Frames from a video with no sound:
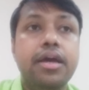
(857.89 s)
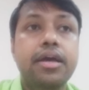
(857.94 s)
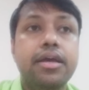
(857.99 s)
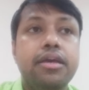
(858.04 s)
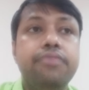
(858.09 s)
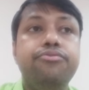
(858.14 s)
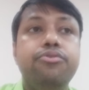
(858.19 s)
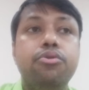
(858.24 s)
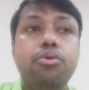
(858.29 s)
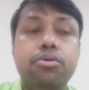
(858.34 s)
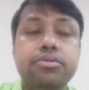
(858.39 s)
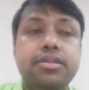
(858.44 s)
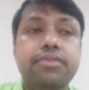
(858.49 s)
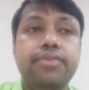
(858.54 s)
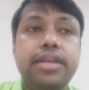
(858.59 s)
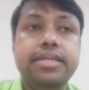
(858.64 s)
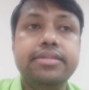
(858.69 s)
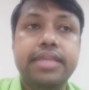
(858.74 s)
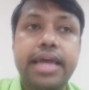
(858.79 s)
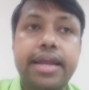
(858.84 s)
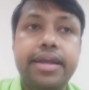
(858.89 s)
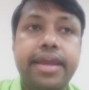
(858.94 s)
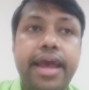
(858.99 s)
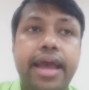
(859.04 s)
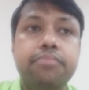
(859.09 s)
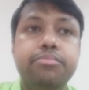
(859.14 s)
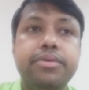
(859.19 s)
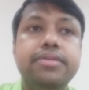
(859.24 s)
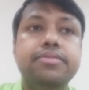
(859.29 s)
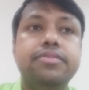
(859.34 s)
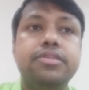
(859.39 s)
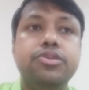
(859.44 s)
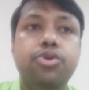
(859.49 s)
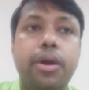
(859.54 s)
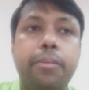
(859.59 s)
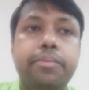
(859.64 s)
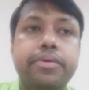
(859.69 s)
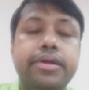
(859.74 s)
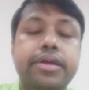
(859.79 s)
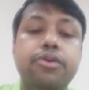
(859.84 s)
if you know syphilis that time, means you
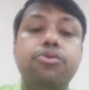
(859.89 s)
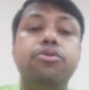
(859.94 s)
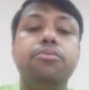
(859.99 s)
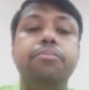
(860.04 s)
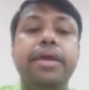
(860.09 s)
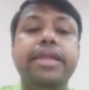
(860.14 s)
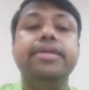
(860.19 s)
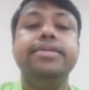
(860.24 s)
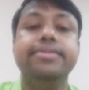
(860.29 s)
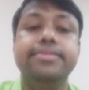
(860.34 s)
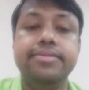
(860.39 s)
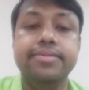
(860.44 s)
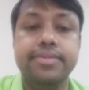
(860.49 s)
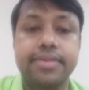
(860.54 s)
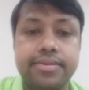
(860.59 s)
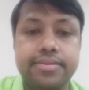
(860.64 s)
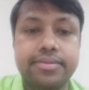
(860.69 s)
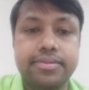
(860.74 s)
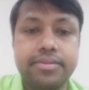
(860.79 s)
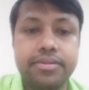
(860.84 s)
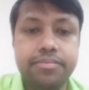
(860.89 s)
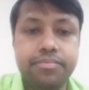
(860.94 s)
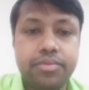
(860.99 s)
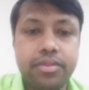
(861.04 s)
have cured many diseases,